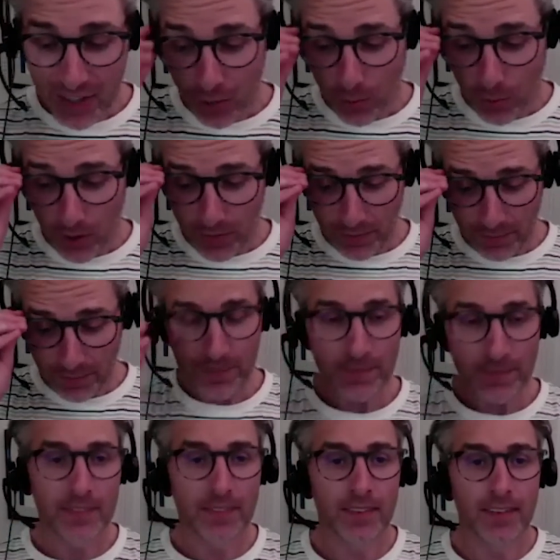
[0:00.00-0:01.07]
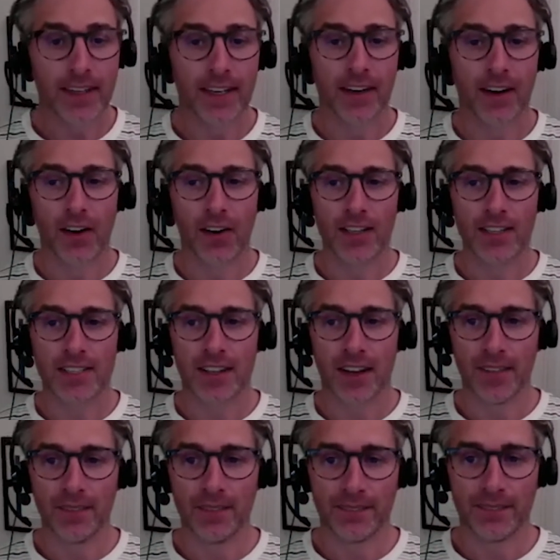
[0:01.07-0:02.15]
And you know what? In
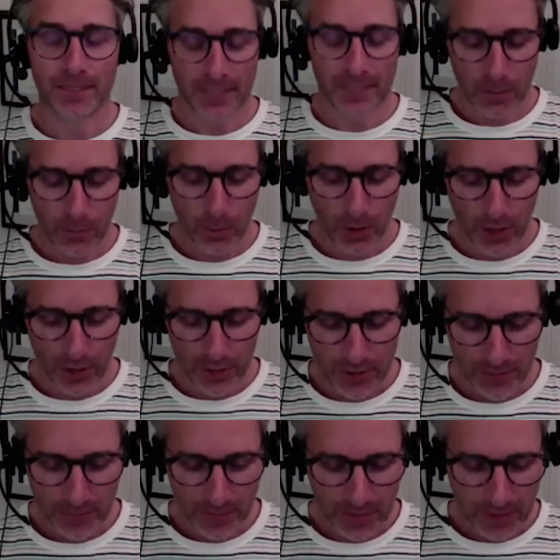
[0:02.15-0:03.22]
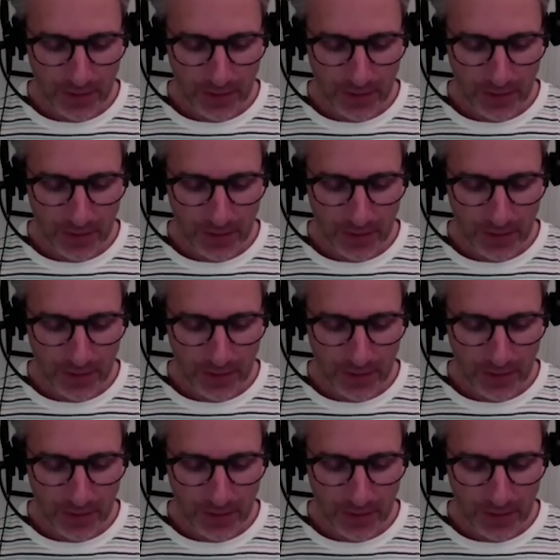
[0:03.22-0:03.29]
hindsight, it worked.